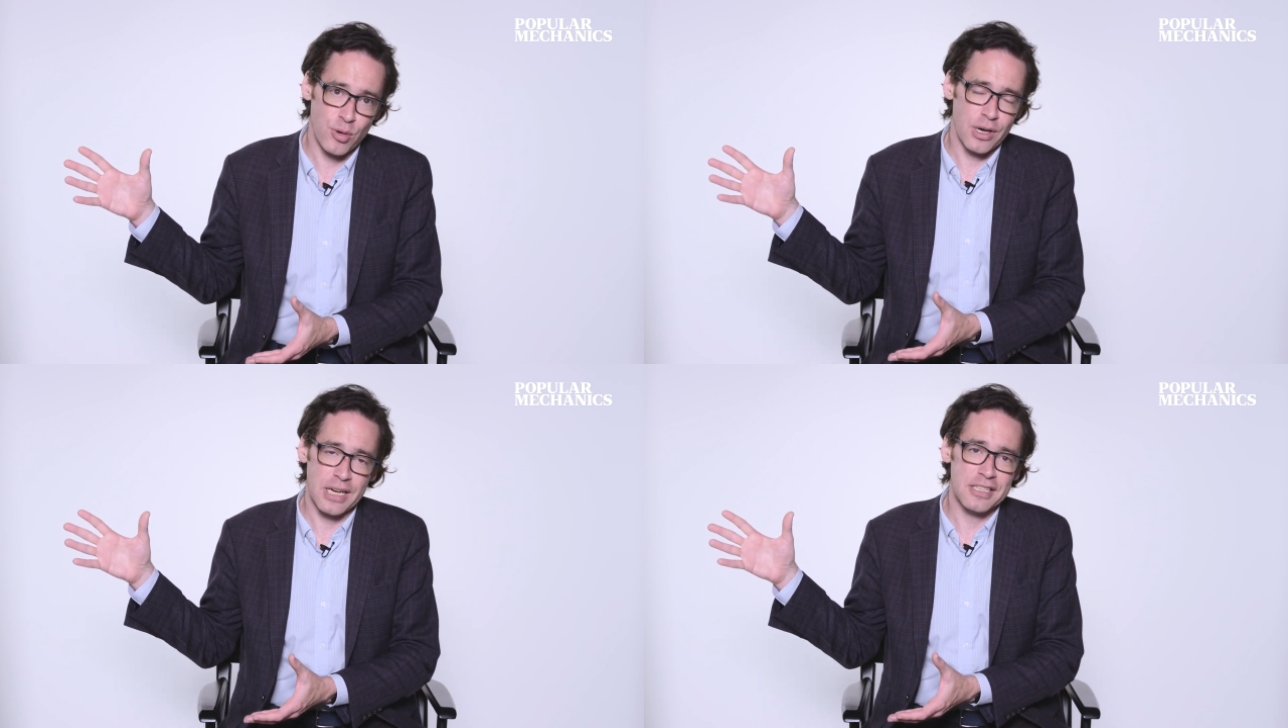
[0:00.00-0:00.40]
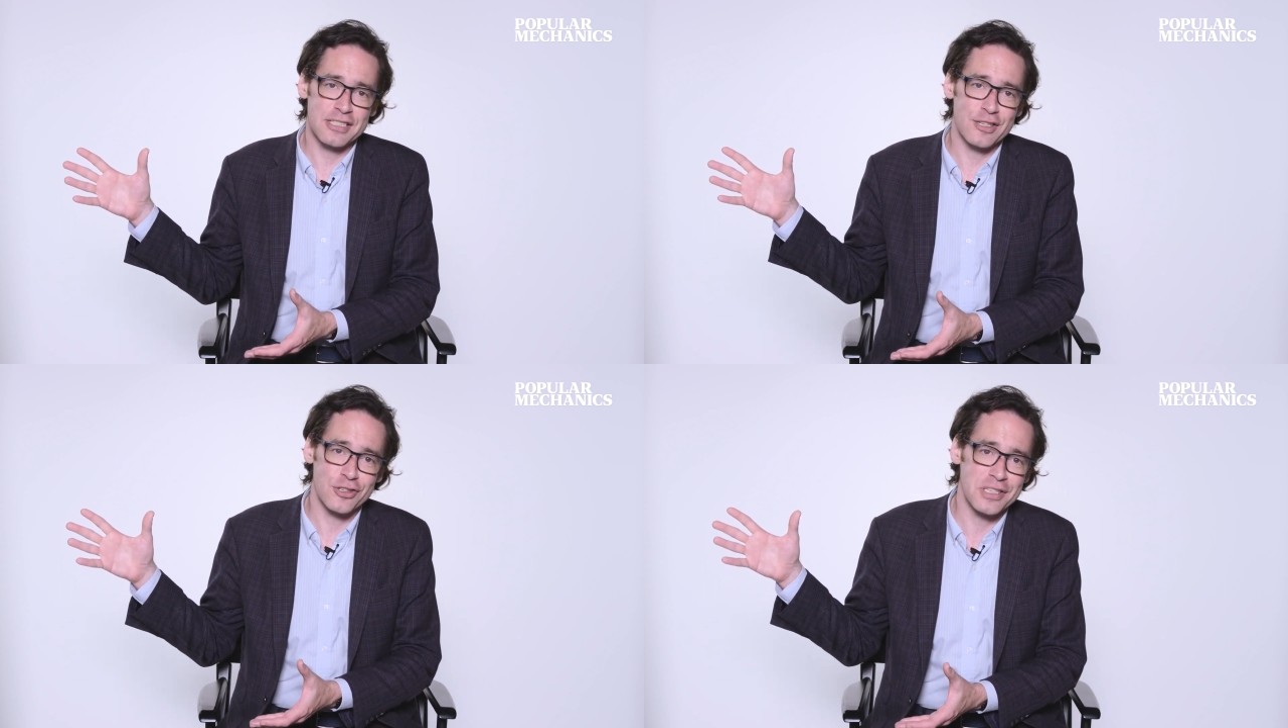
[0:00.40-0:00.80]
or any
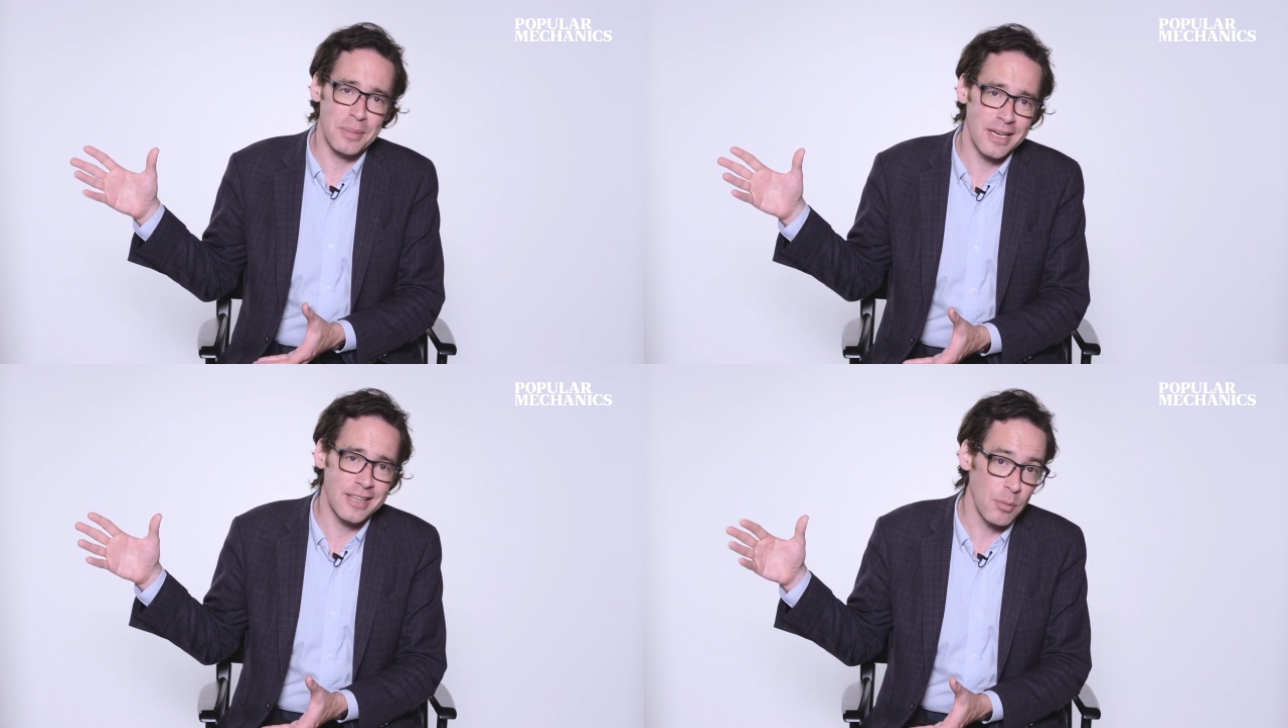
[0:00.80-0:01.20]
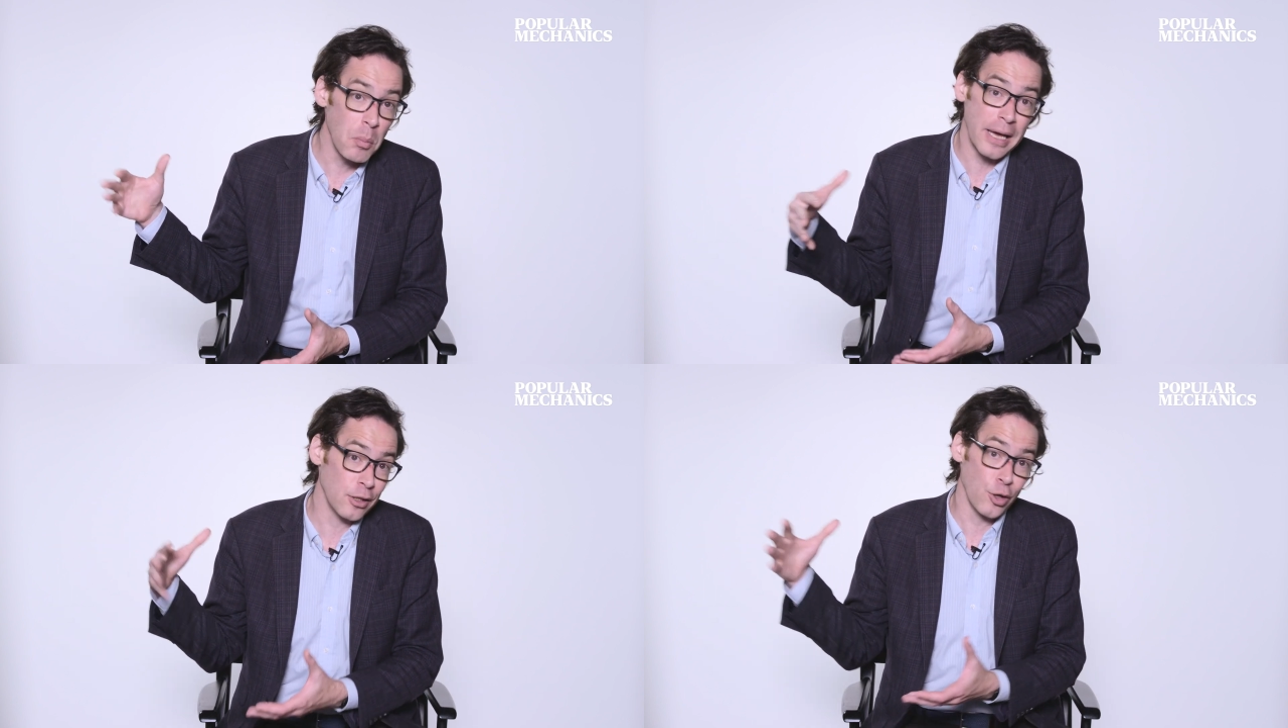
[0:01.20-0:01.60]
decisions he made that
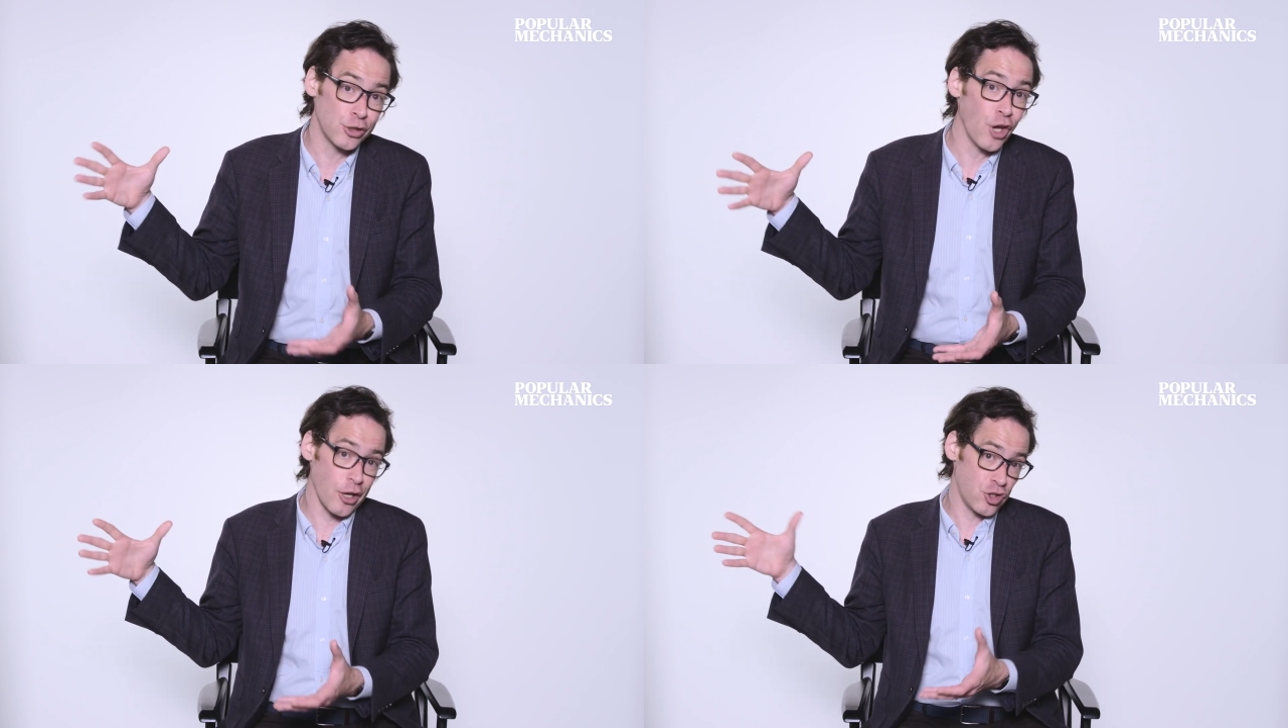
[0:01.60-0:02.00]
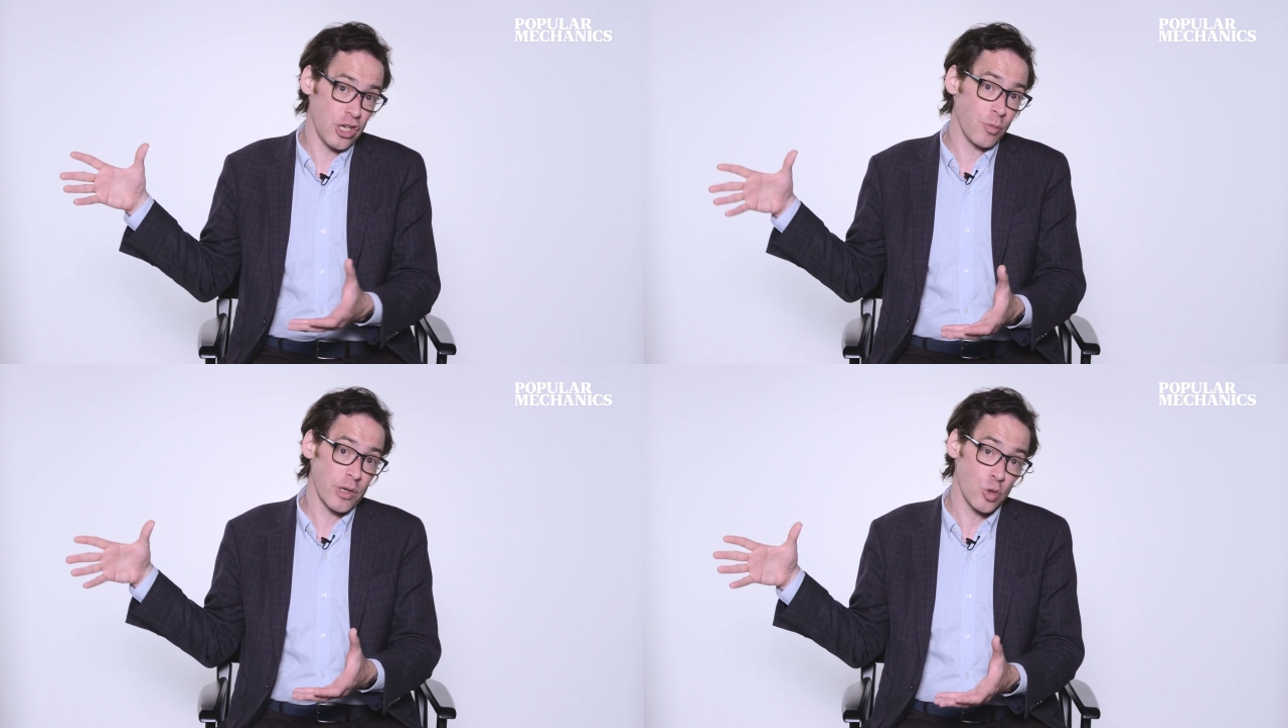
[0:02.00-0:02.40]
might look
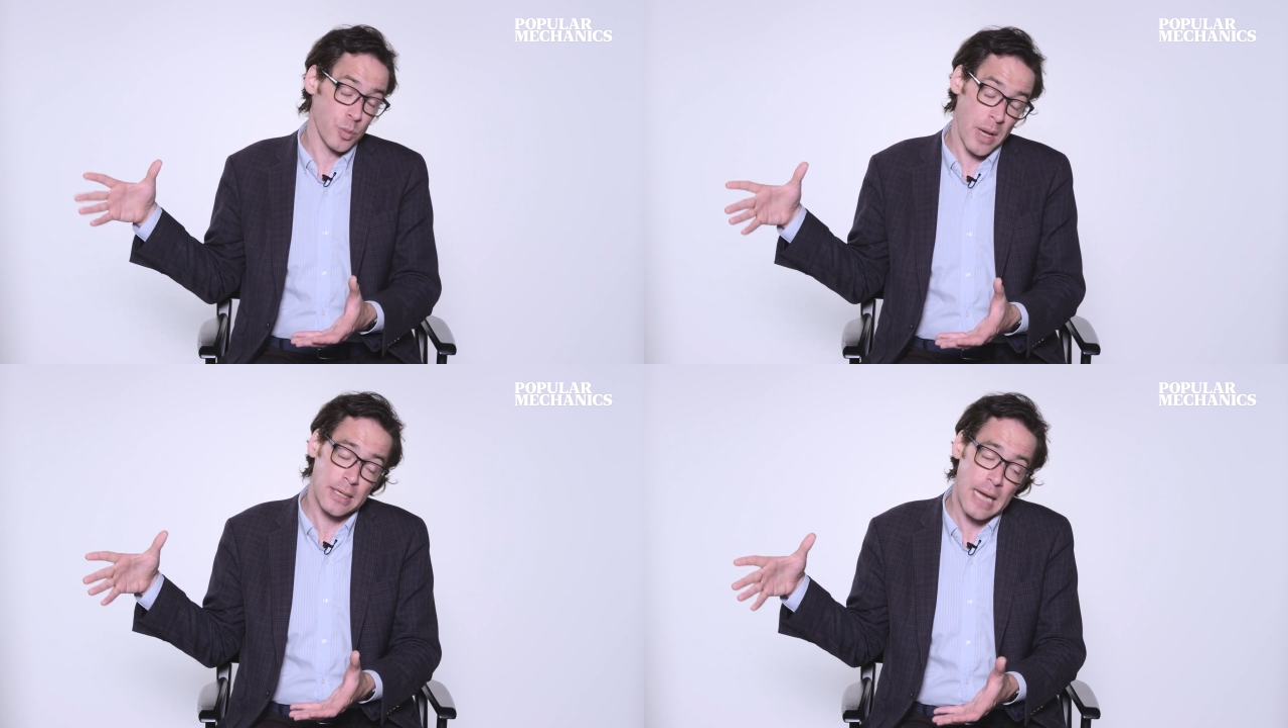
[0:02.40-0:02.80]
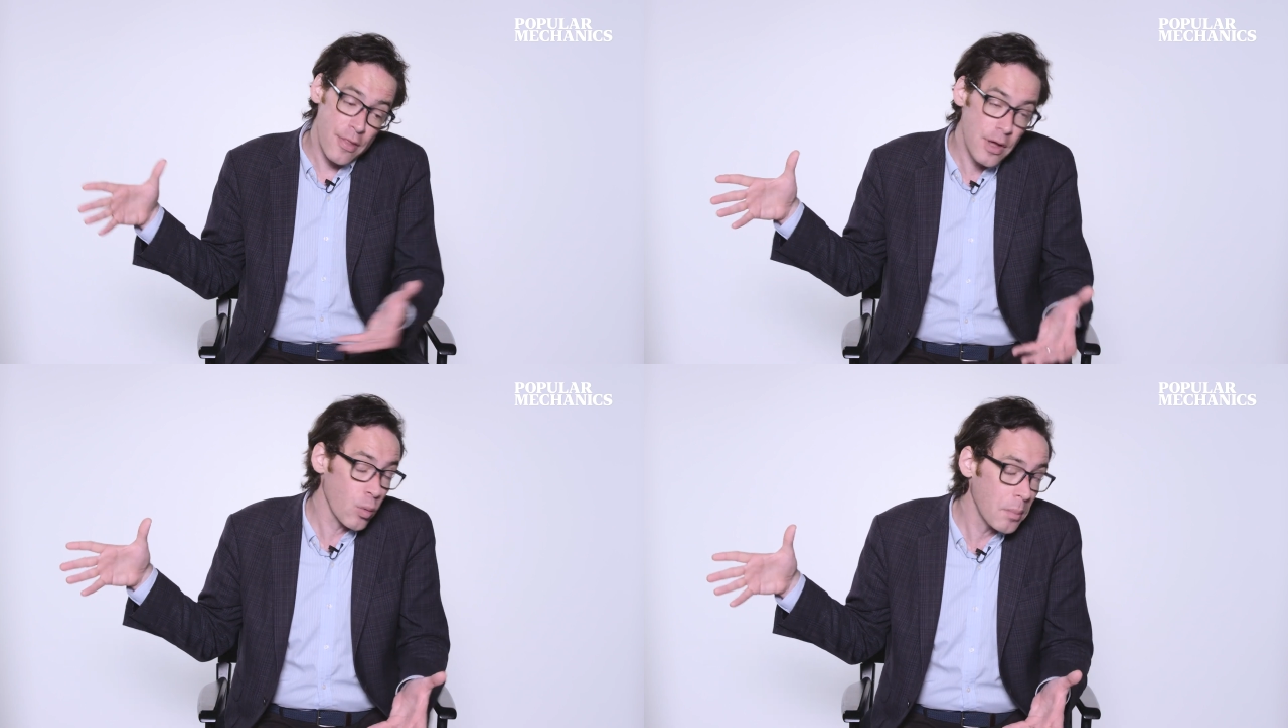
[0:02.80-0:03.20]
dodgy in retrospect,
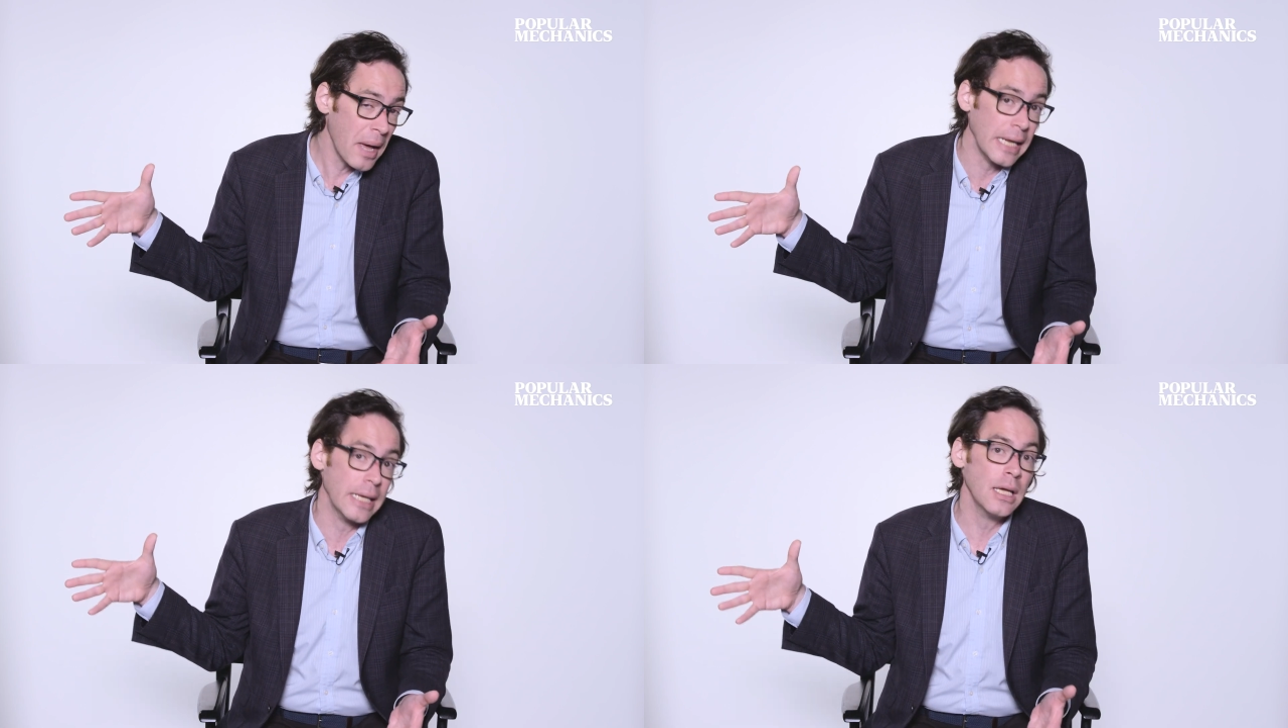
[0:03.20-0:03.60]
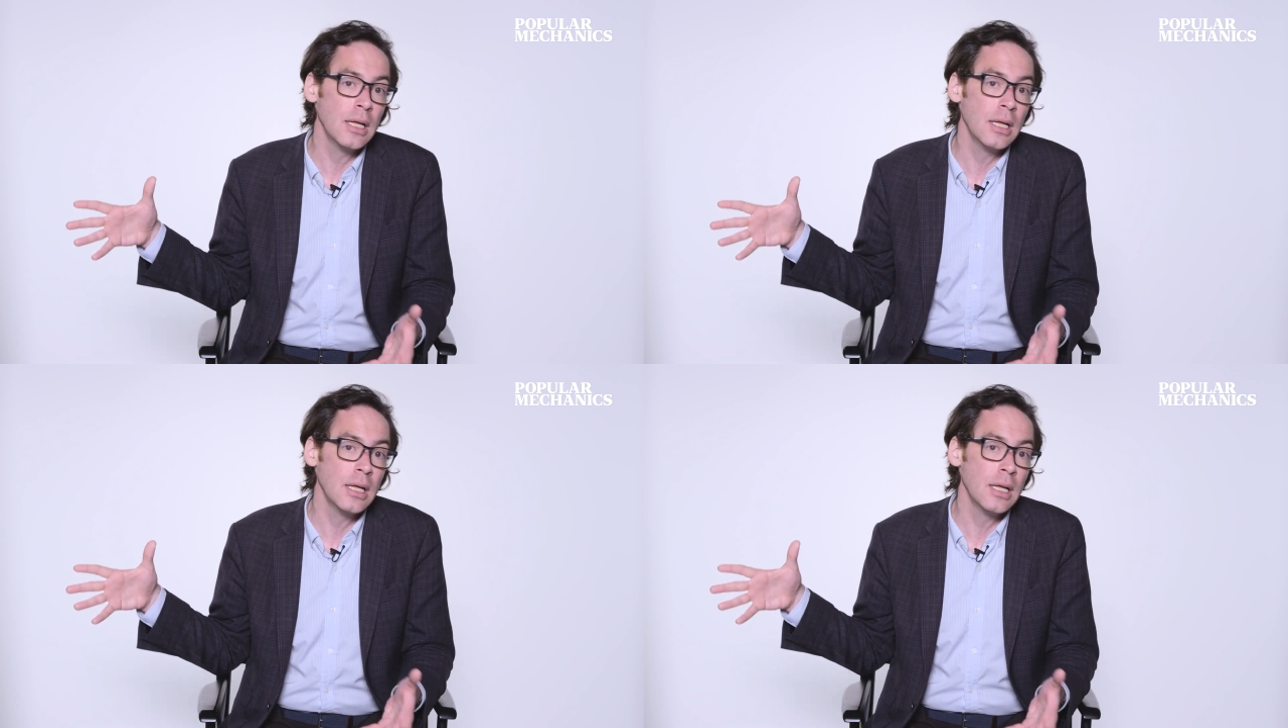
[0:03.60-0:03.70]
and there were many.